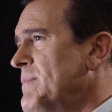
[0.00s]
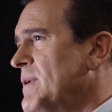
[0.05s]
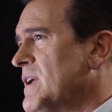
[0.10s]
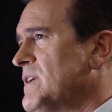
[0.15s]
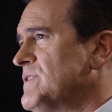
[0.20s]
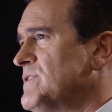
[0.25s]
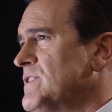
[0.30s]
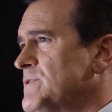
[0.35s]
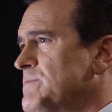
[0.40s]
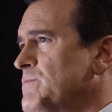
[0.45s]

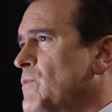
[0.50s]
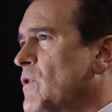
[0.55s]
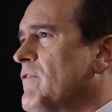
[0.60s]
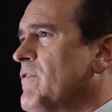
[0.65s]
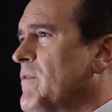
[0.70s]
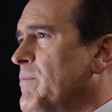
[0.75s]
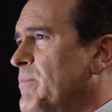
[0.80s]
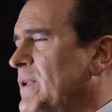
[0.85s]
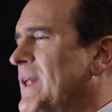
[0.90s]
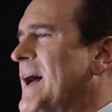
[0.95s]
because it's more
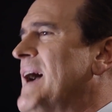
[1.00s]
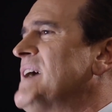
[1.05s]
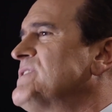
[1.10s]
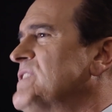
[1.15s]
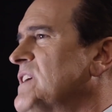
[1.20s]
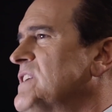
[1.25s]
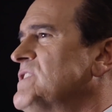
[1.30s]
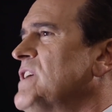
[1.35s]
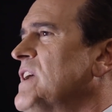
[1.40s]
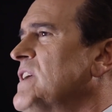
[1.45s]
of a
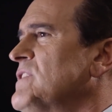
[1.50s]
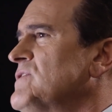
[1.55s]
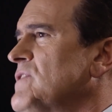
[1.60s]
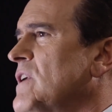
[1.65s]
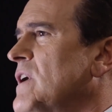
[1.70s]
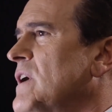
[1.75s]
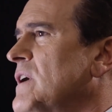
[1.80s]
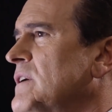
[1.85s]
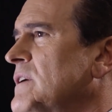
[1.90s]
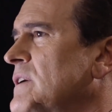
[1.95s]
plastic
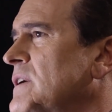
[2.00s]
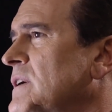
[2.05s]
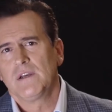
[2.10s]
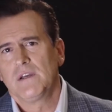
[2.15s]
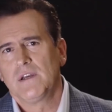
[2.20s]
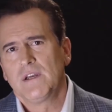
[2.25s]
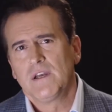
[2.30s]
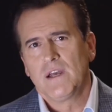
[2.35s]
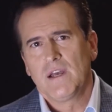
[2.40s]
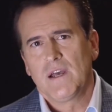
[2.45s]
chainsaw.
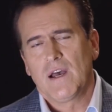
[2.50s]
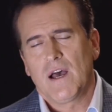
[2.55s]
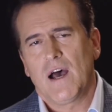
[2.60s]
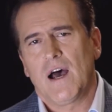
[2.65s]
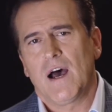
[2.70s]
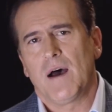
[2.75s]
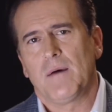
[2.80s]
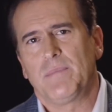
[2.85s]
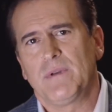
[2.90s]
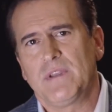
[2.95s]

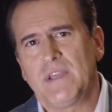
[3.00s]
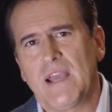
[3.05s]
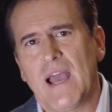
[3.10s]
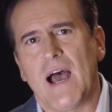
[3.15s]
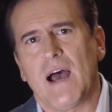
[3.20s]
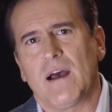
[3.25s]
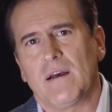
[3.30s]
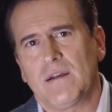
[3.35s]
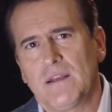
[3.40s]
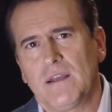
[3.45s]
But
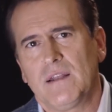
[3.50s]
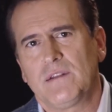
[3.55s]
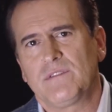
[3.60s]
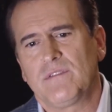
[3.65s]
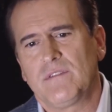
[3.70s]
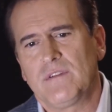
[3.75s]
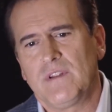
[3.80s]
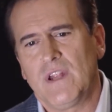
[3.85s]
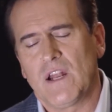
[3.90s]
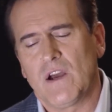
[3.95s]
yeah,
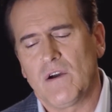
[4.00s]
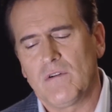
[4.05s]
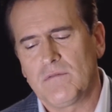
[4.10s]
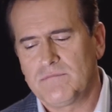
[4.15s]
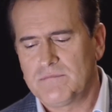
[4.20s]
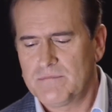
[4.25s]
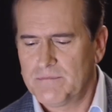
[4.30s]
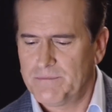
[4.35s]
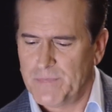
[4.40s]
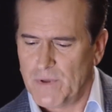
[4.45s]
it's, you
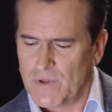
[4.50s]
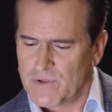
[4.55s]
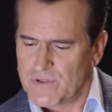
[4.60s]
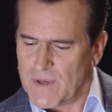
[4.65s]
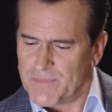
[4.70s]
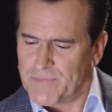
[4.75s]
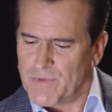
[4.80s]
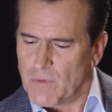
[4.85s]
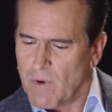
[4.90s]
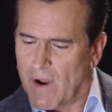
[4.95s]
know, builds
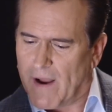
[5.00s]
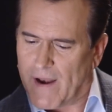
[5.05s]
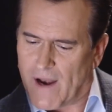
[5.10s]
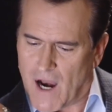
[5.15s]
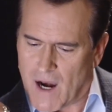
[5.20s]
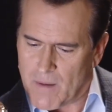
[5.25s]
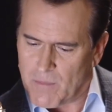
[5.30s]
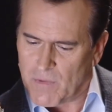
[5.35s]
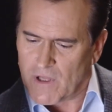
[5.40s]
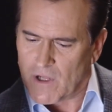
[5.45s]
up the right
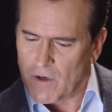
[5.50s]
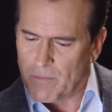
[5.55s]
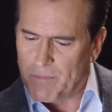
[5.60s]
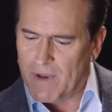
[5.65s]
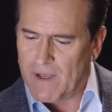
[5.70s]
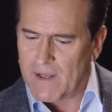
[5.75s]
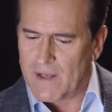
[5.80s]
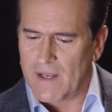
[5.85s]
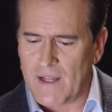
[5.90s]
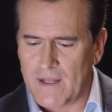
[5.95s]
arm a little
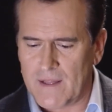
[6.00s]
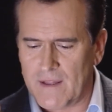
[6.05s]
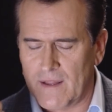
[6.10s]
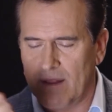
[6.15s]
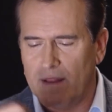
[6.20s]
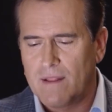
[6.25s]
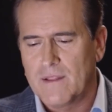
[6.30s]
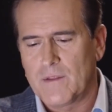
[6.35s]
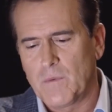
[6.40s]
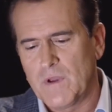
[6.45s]
bit.
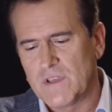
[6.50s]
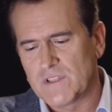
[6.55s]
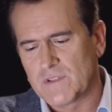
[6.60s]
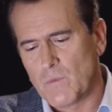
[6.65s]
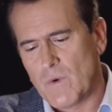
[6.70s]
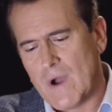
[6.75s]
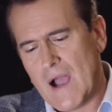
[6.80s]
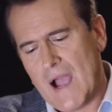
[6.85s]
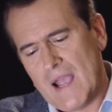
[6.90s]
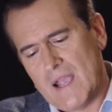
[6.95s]
And the
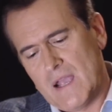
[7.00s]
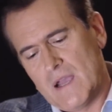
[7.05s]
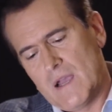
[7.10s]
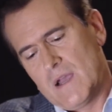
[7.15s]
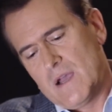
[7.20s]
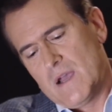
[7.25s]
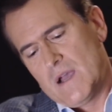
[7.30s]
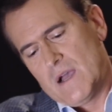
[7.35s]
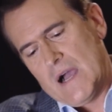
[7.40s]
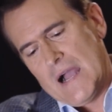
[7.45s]
reason why
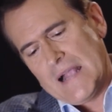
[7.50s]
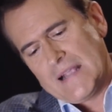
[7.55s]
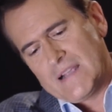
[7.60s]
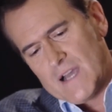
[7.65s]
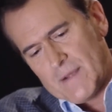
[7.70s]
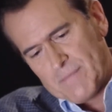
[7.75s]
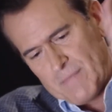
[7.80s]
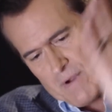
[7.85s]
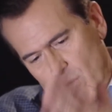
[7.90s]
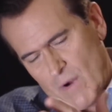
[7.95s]
I
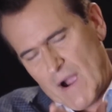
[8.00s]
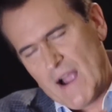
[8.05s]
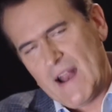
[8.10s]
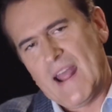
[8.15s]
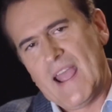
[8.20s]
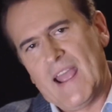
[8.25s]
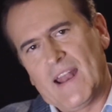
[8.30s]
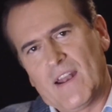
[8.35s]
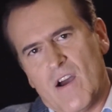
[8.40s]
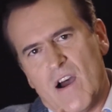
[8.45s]
cut my right
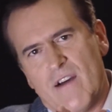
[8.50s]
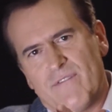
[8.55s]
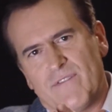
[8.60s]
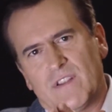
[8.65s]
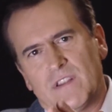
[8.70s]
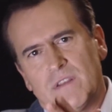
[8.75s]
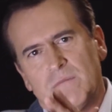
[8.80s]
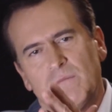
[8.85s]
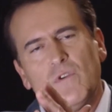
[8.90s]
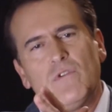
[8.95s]
hand off
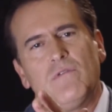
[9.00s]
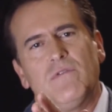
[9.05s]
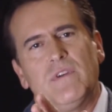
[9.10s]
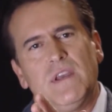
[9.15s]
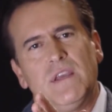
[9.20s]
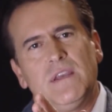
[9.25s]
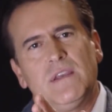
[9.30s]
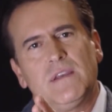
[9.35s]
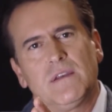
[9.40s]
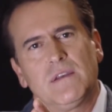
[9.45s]
in the
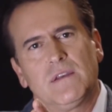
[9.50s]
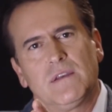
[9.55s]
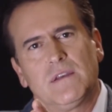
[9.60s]
movie is